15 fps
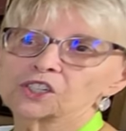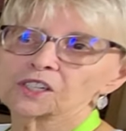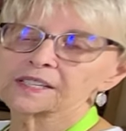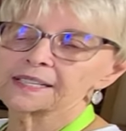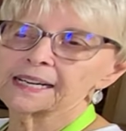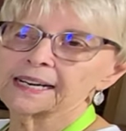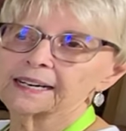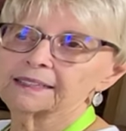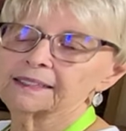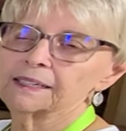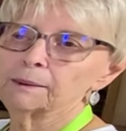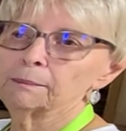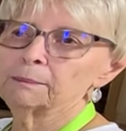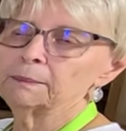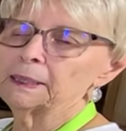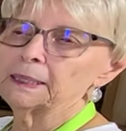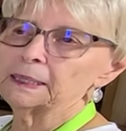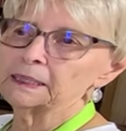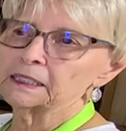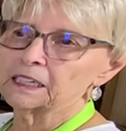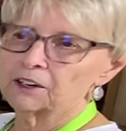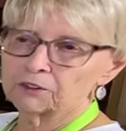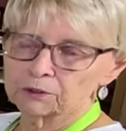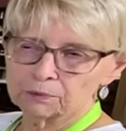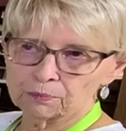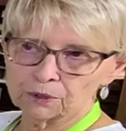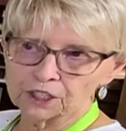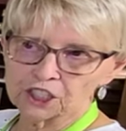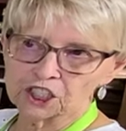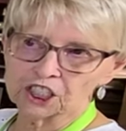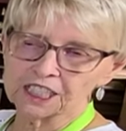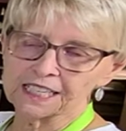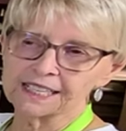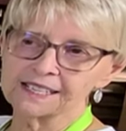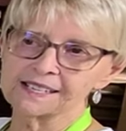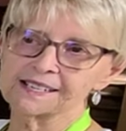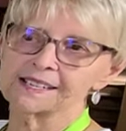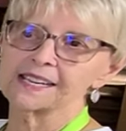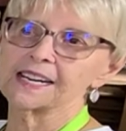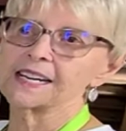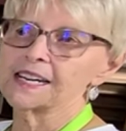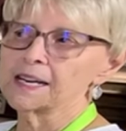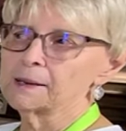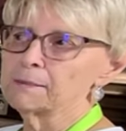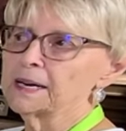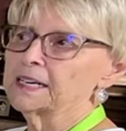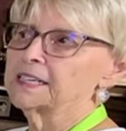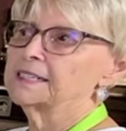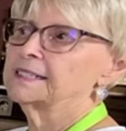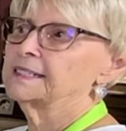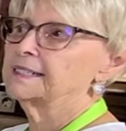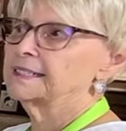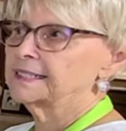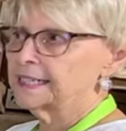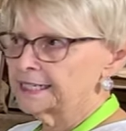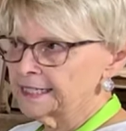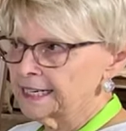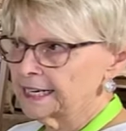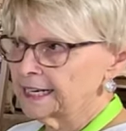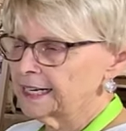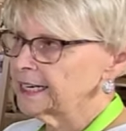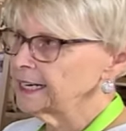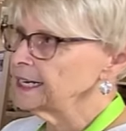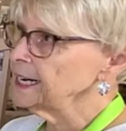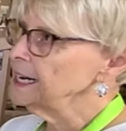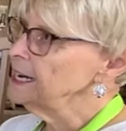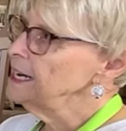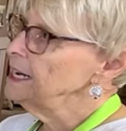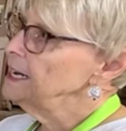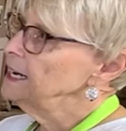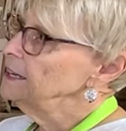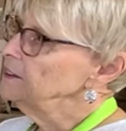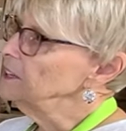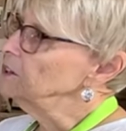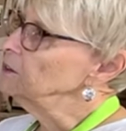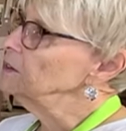just had them on Covered Bridge Days. They came on a Sunday. They